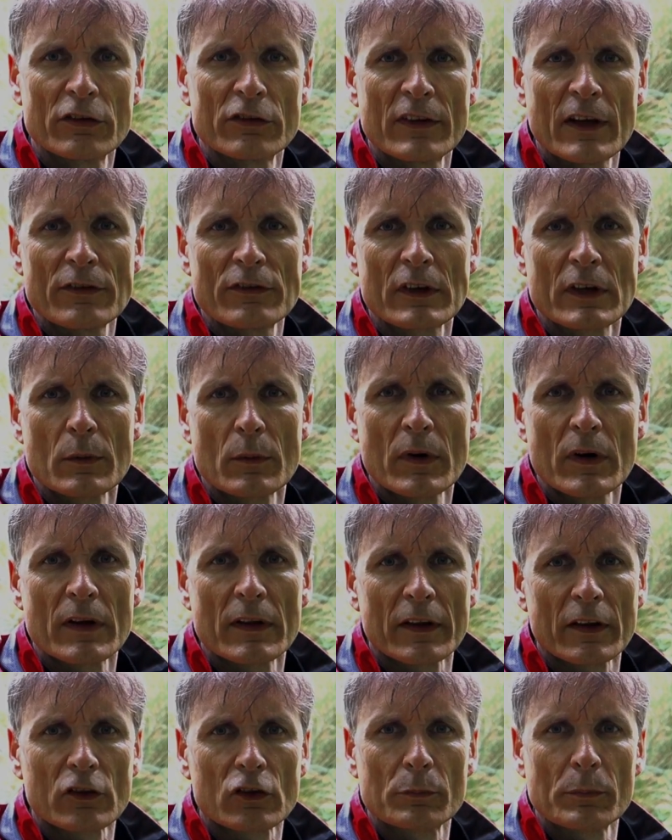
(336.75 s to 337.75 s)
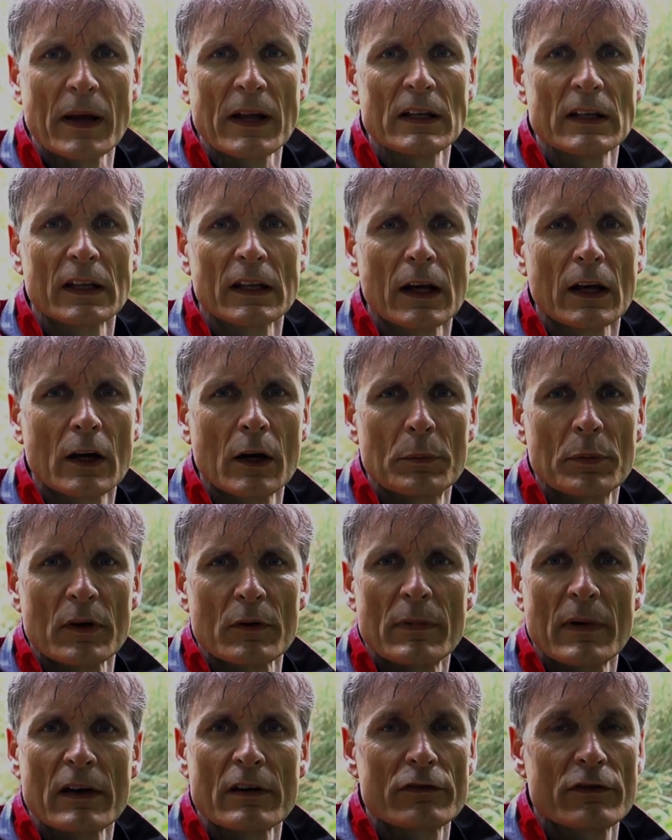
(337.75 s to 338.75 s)
this is definitely worth expending a
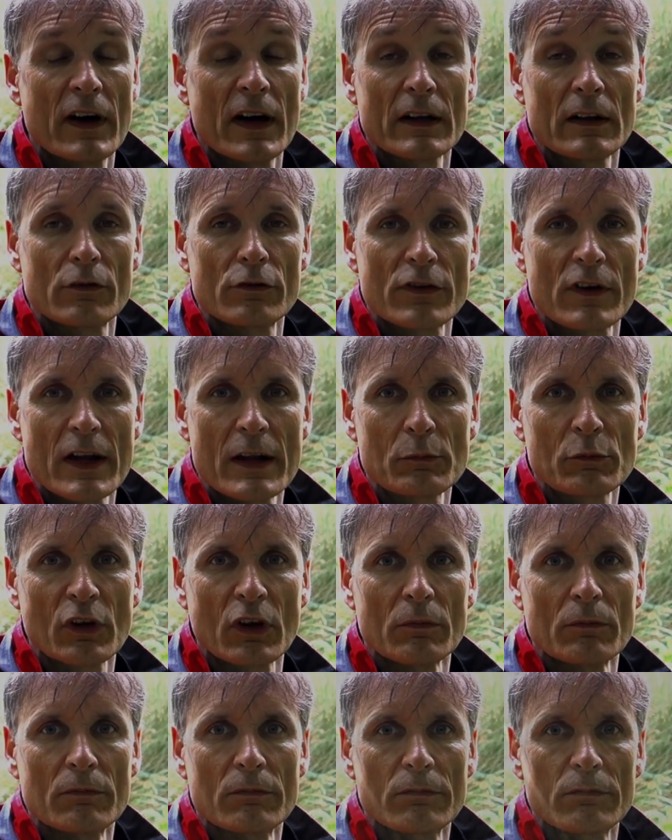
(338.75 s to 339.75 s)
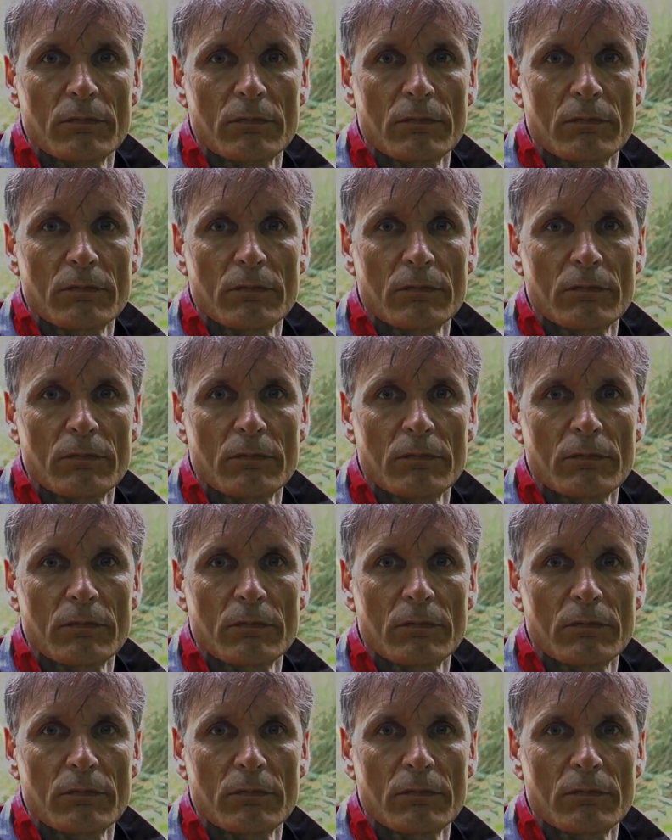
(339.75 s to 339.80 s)
couple of my final frames on.